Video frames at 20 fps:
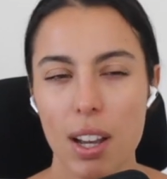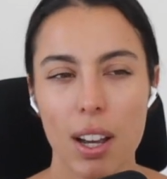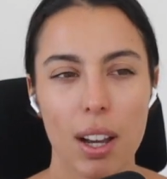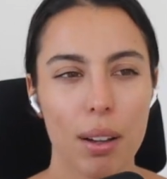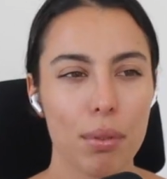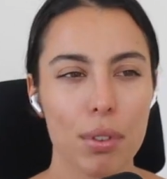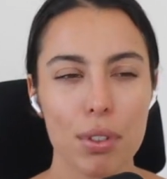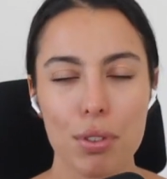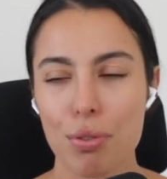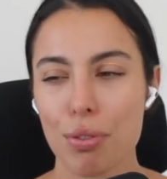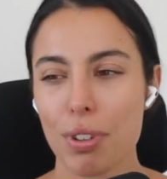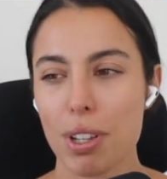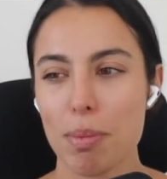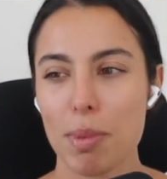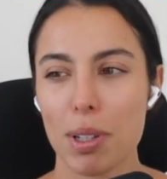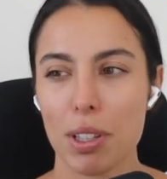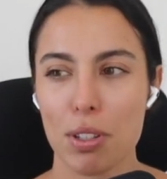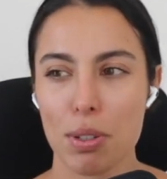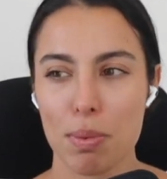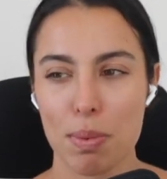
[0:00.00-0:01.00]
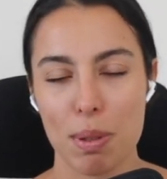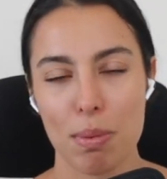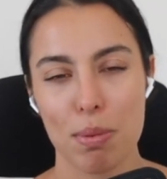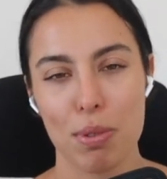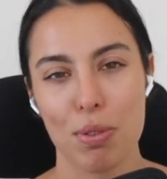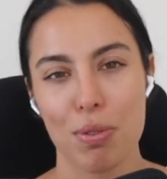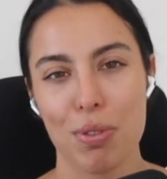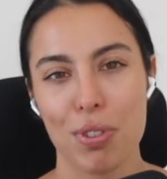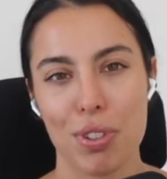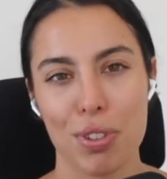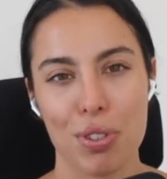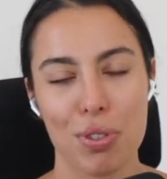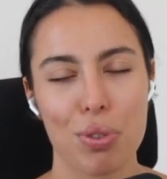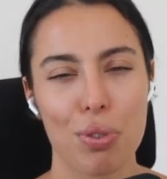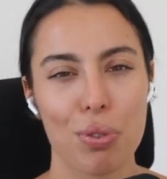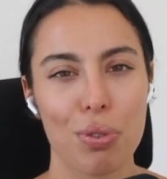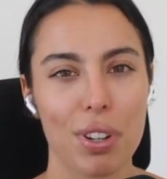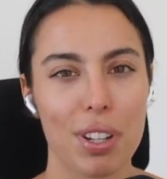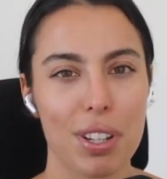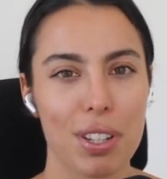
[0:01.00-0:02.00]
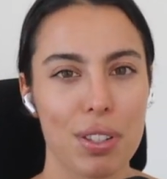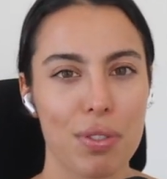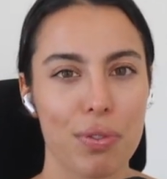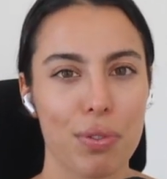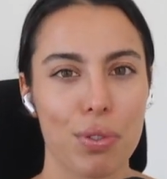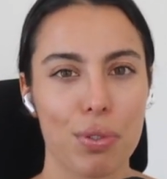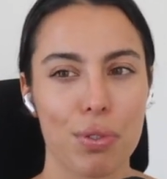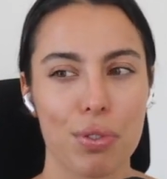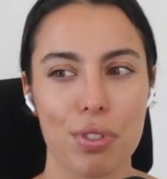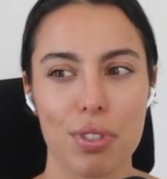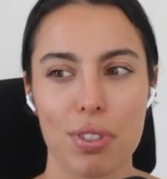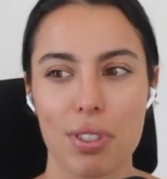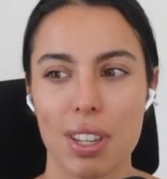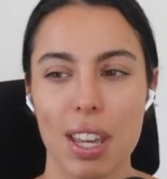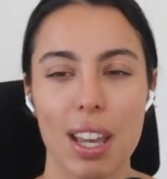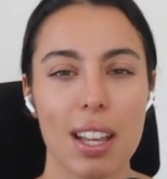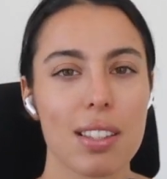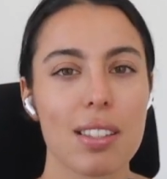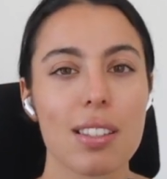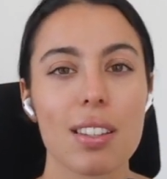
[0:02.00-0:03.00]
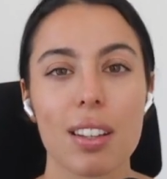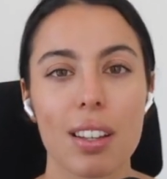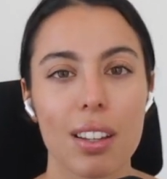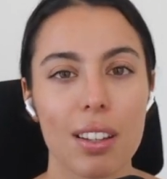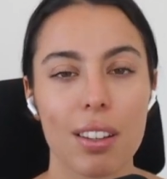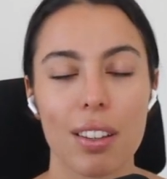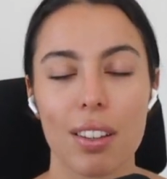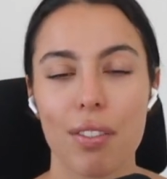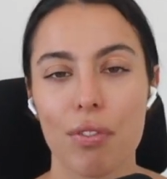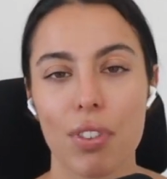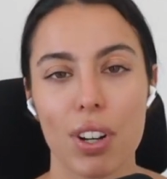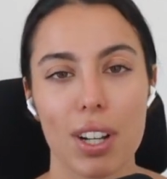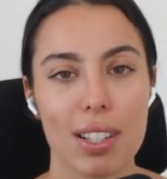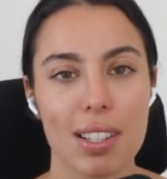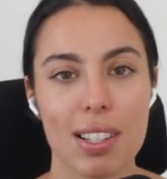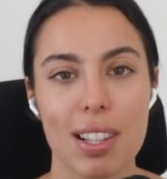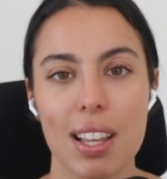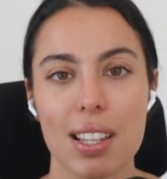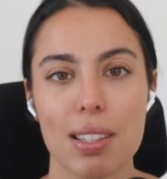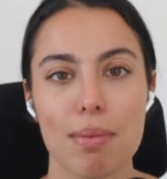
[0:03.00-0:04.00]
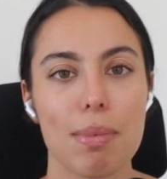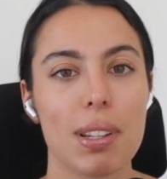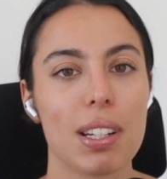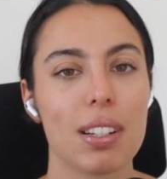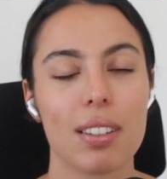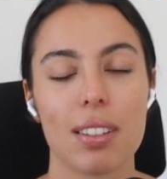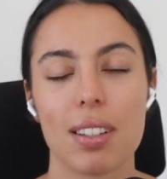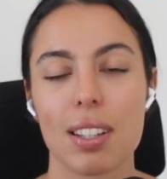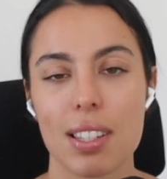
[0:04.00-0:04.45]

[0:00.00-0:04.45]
I'm not talking about those people who are notorious for just canceling invites last minute,